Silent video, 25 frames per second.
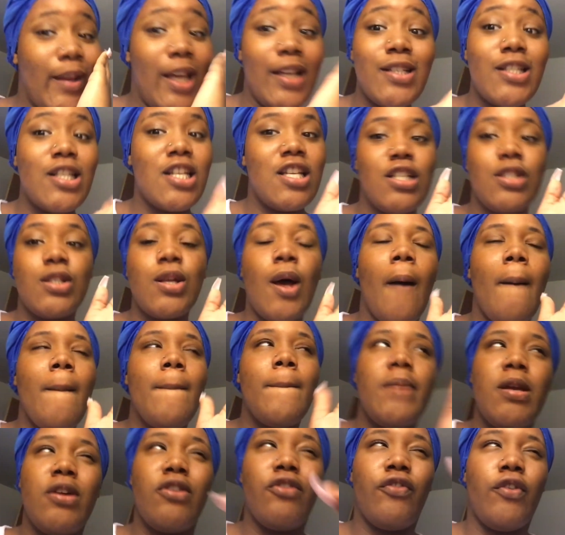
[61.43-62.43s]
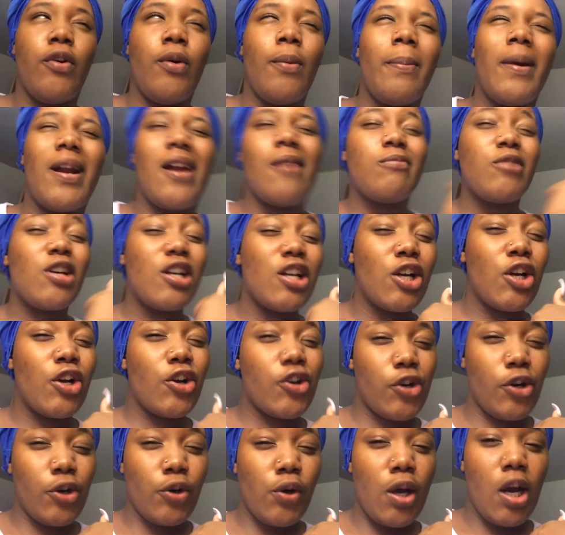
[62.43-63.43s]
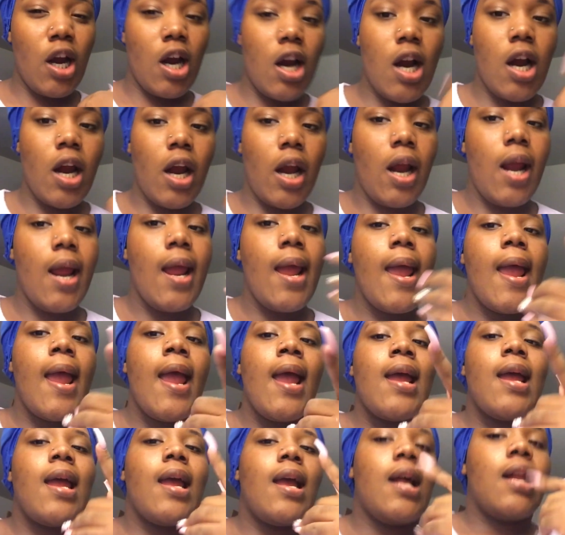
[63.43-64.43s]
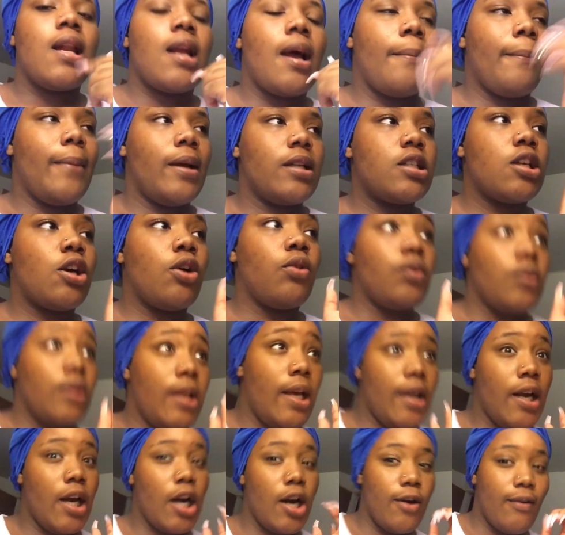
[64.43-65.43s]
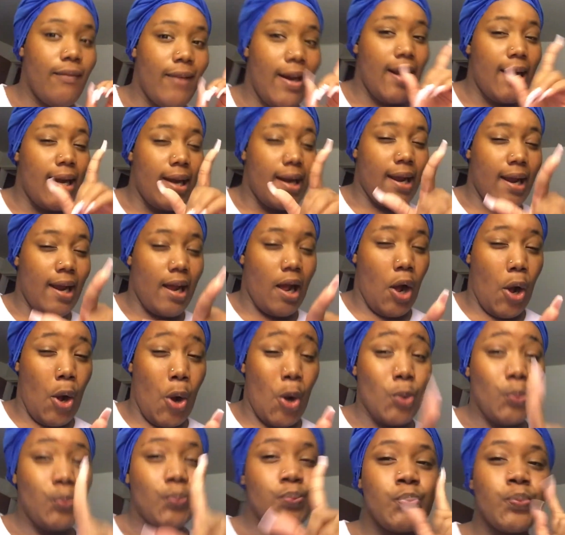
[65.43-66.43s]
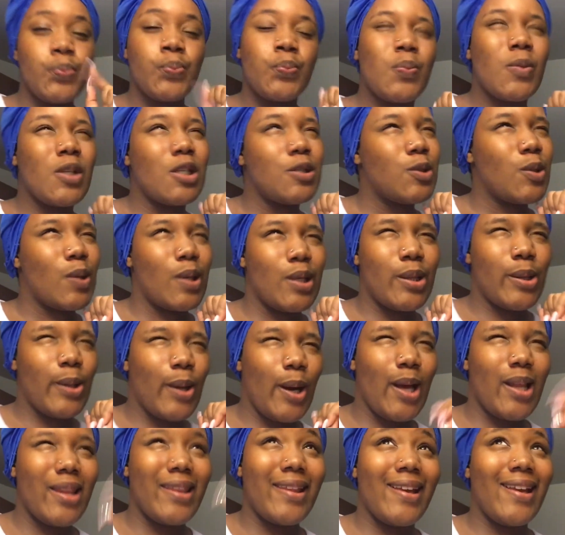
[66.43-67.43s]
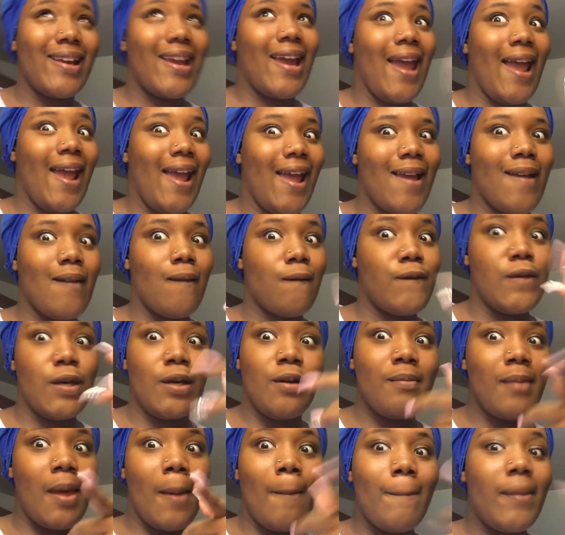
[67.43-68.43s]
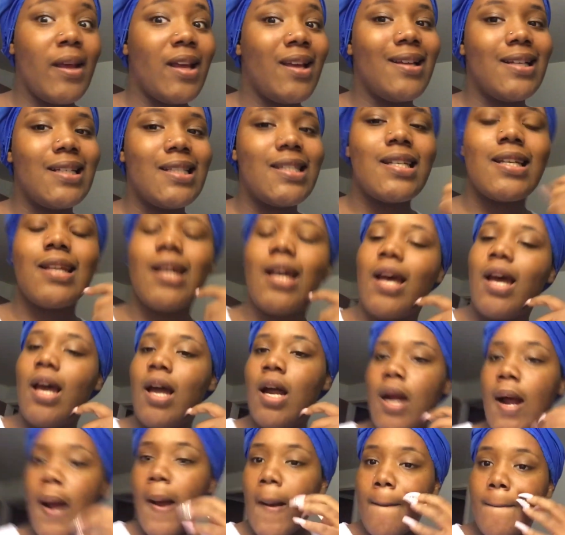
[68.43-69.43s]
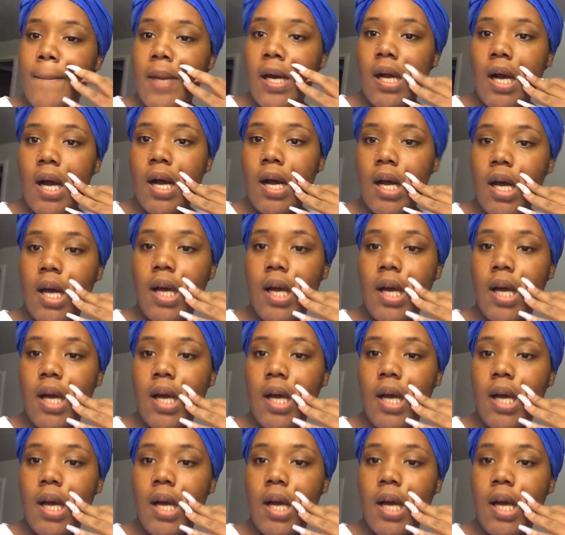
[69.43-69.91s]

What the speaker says: She's beautiful, but I'm gonna curl her and I'm about to go lay her right now. So I thought, like, hey, film it, bitch. But